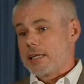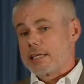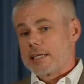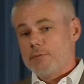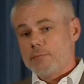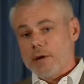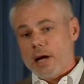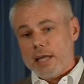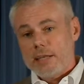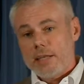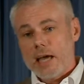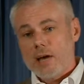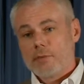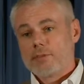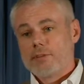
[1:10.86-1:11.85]
Combine
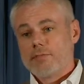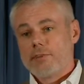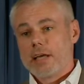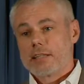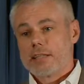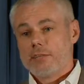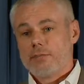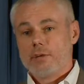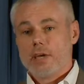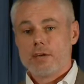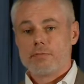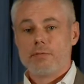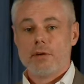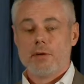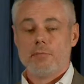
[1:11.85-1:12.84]
that with the fact that if you
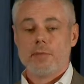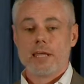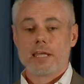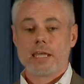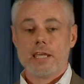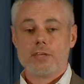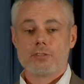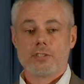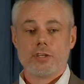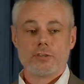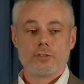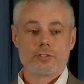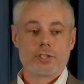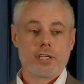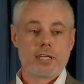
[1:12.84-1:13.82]
have a medication that
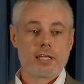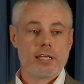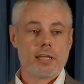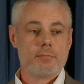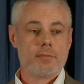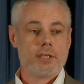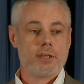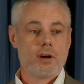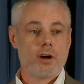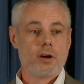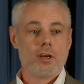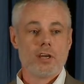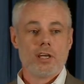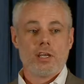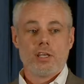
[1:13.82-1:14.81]
you're studying in MDR,
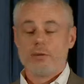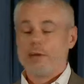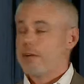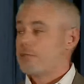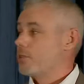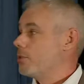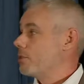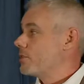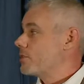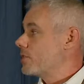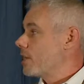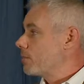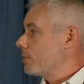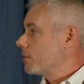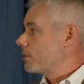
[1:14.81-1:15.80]
you have to do a
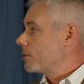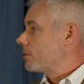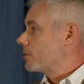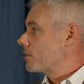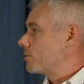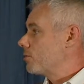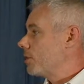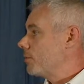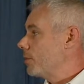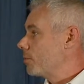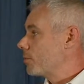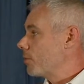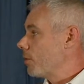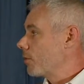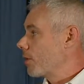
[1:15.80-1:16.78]
separate treatment
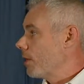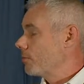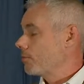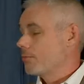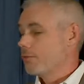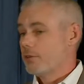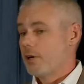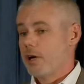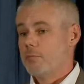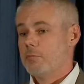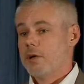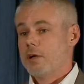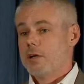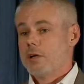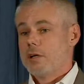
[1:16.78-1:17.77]
program for
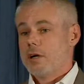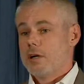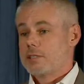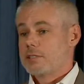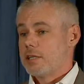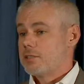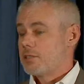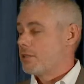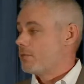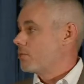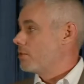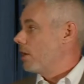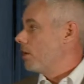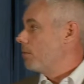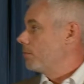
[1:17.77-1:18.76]
sensitive
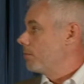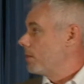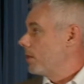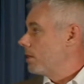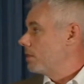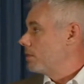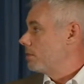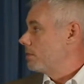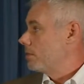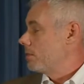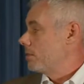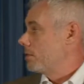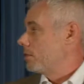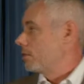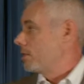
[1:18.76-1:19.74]

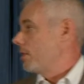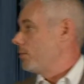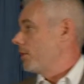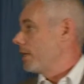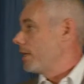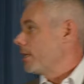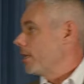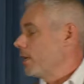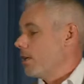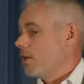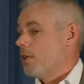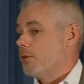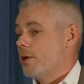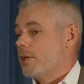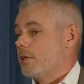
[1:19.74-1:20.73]
TB,
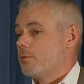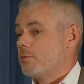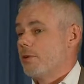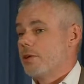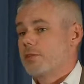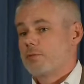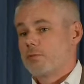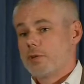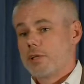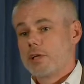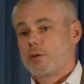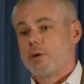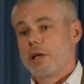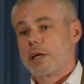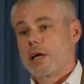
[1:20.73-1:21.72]
you end up with really
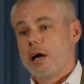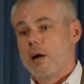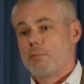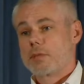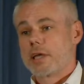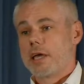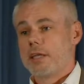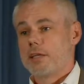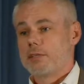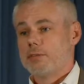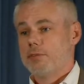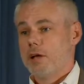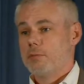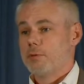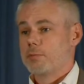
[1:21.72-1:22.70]
quite a complicated
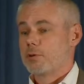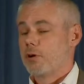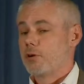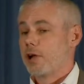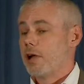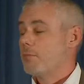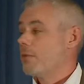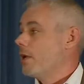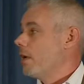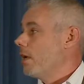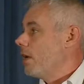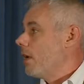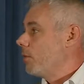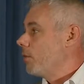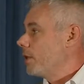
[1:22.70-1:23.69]
development program.
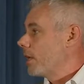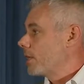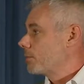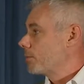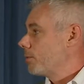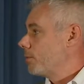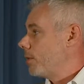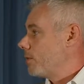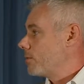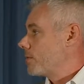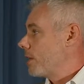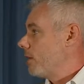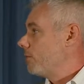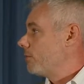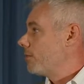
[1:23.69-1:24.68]
And we'd like to propose
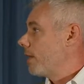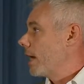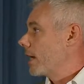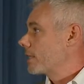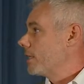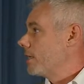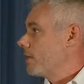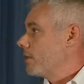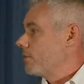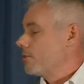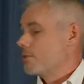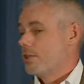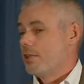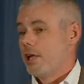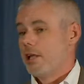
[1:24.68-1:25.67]
that, in fact,
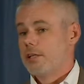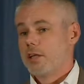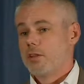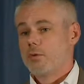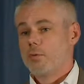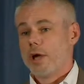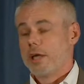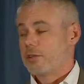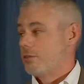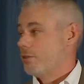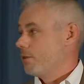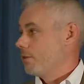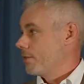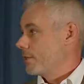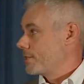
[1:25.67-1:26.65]
there's another way to
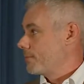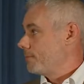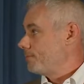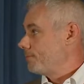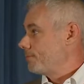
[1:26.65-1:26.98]
do this.